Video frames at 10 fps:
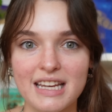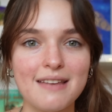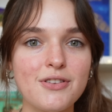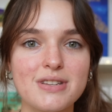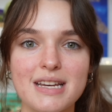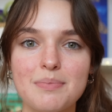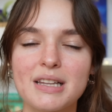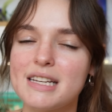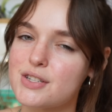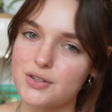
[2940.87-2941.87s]
If you did,
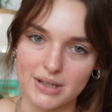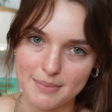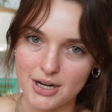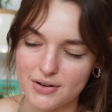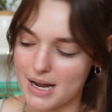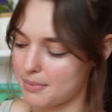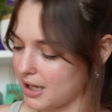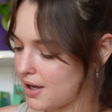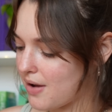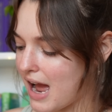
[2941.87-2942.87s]
please do let me know down
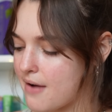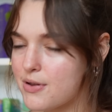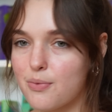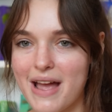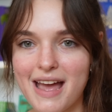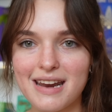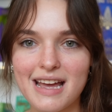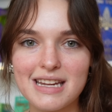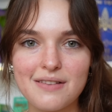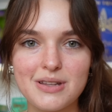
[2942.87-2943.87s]
below. Have you read
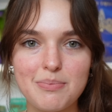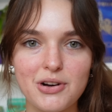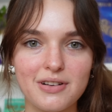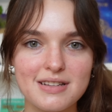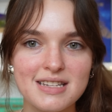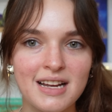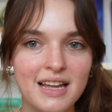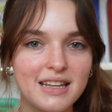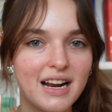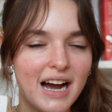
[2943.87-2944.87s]
any of the books
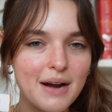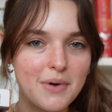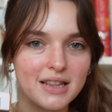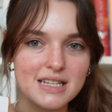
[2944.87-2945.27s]
that I read in